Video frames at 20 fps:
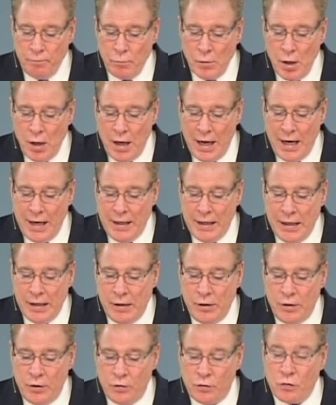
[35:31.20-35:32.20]
and
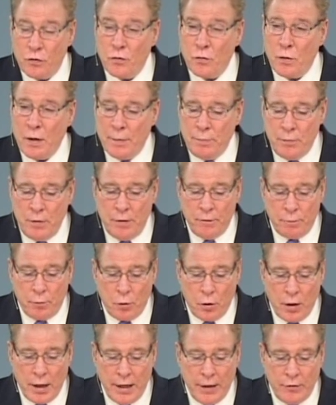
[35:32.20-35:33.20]
in descriptive
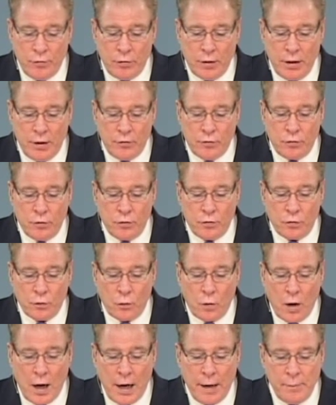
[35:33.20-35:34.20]
praise, it's
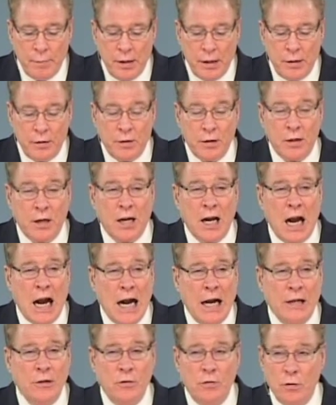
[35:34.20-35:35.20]
describing the
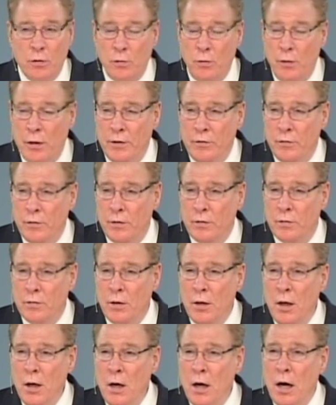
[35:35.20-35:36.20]
consequences
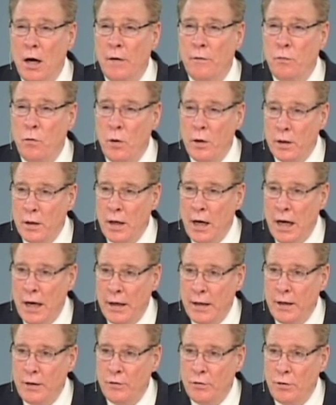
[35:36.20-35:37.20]
of what
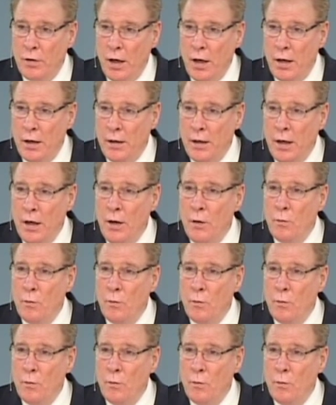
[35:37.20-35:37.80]
God has done,